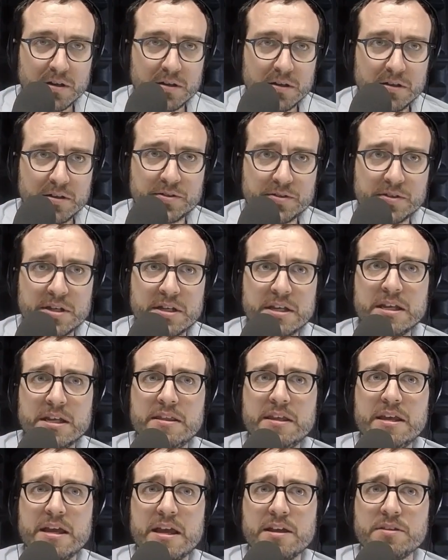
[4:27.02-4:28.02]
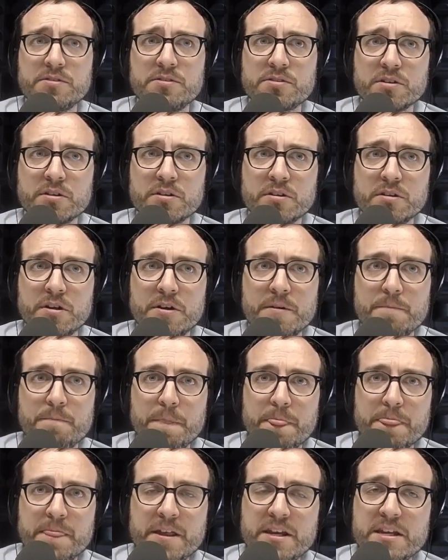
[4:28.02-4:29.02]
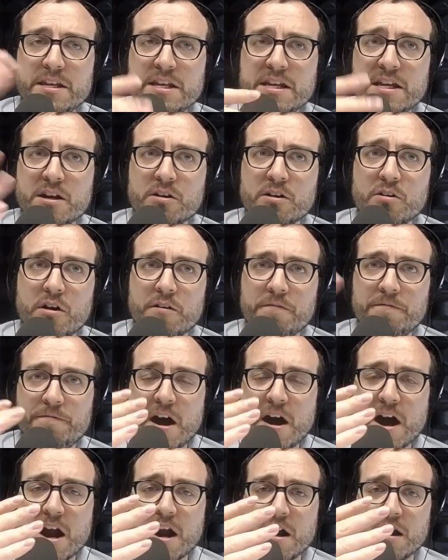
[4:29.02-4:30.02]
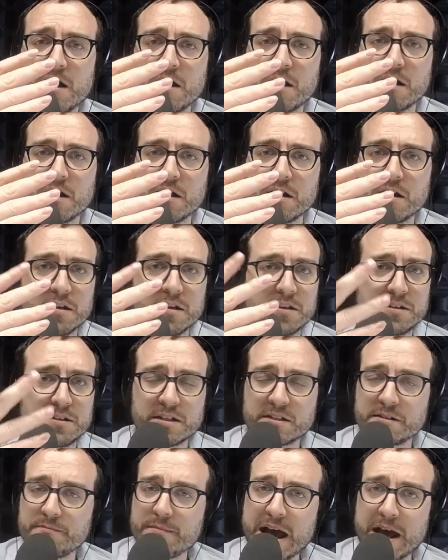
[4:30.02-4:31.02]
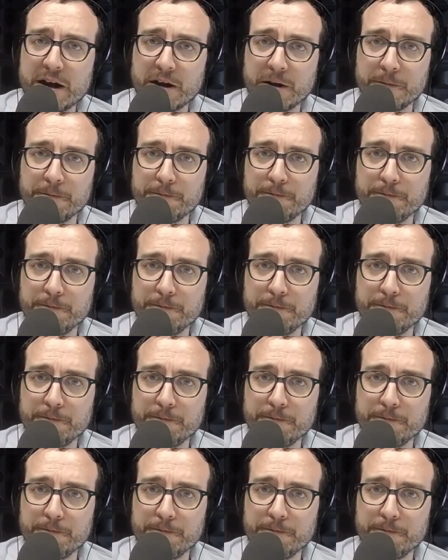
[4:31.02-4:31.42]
you see, the near or far doesn't matter.